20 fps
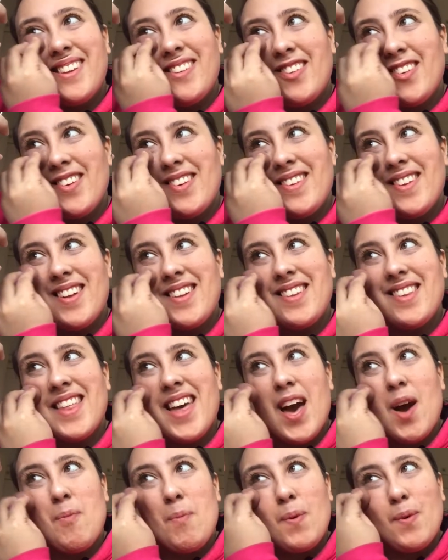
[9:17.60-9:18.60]
Just onto the
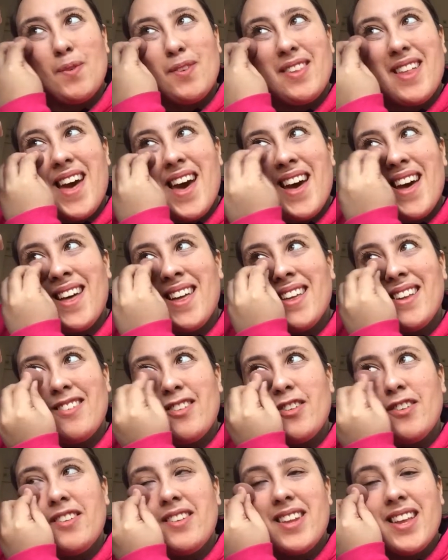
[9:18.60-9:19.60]
apples there,
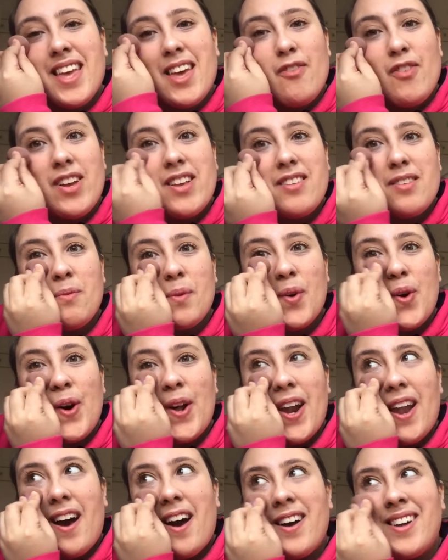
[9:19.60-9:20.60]
just to give it some
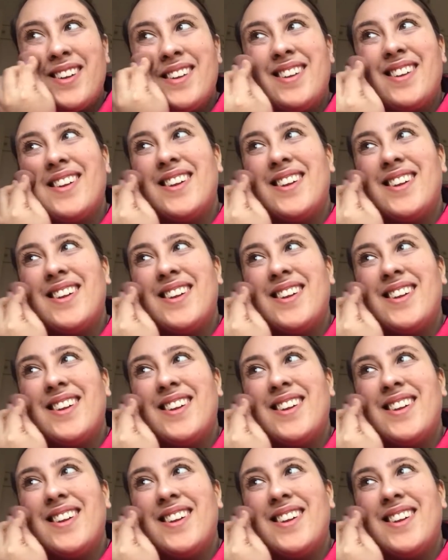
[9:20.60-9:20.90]
colour.